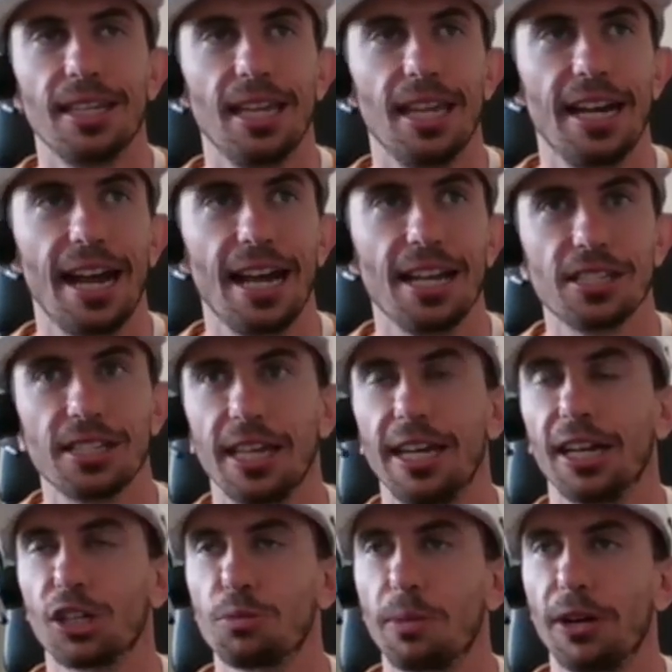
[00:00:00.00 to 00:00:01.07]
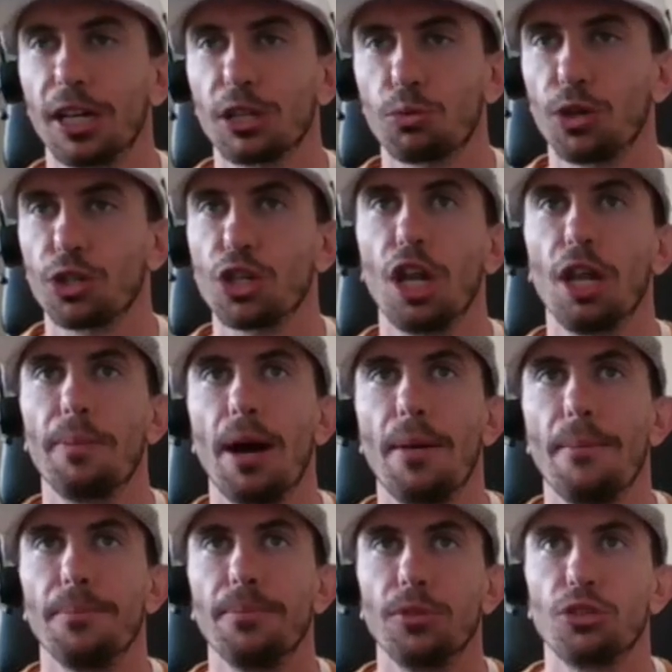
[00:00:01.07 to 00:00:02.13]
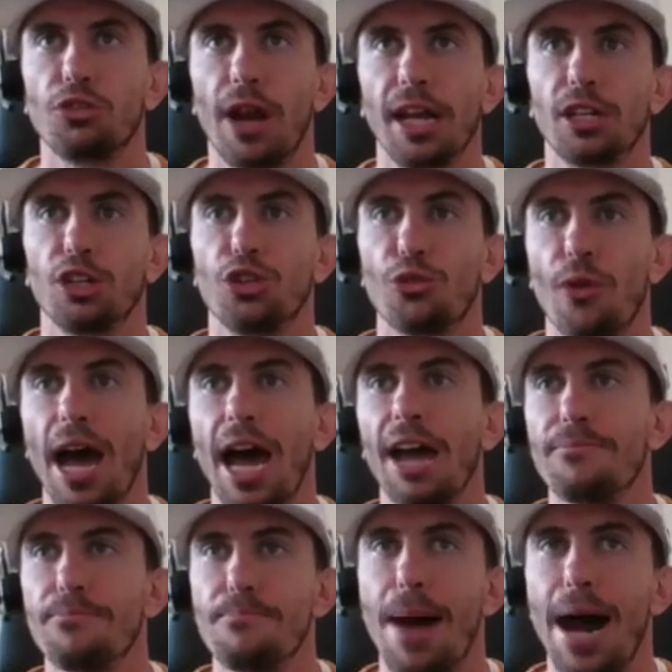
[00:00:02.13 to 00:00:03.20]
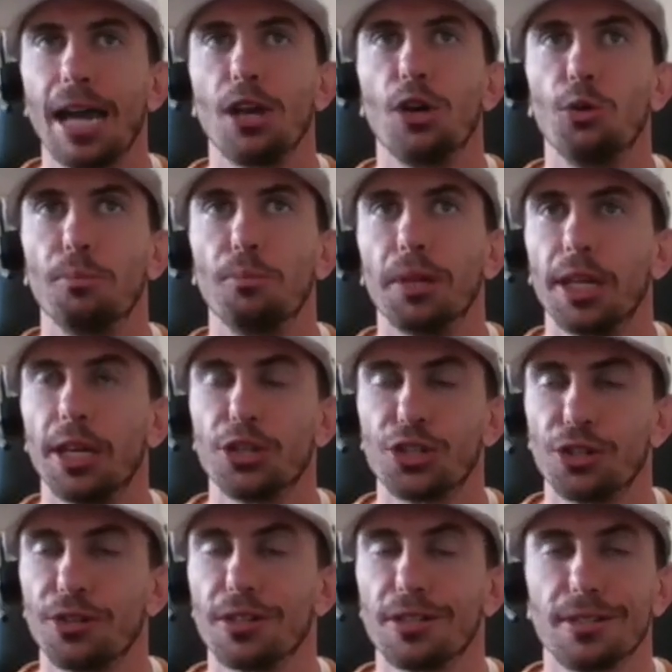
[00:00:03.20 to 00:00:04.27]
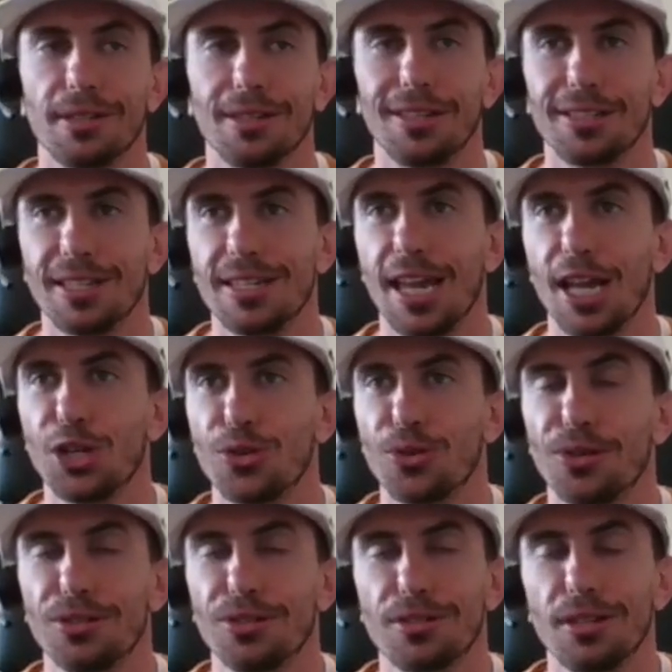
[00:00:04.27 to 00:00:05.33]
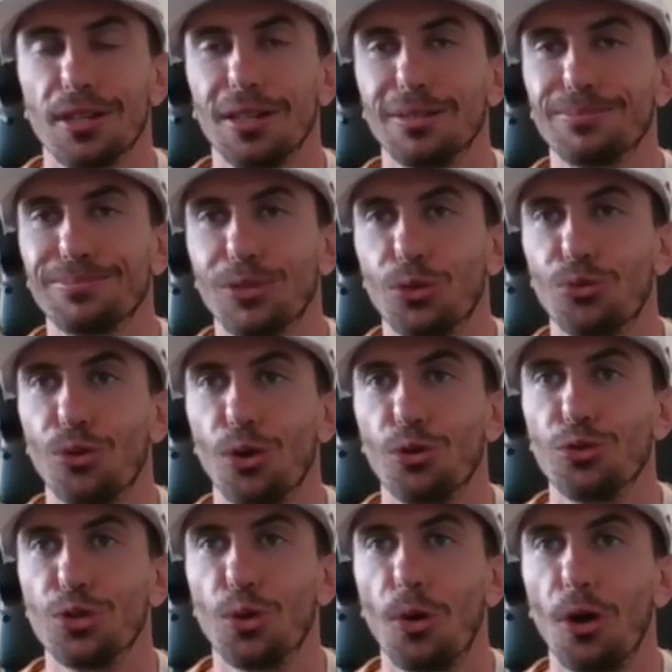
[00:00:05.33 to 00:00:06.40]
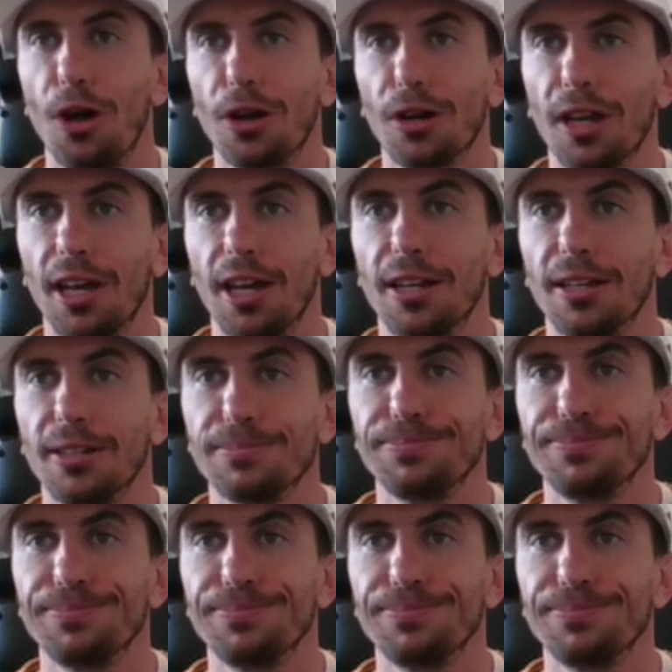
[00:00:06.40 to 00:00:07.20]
in an isolated experience where it's all about trying to drive my own pleasure. It's it's a dangerous uh, road to walk, kind of.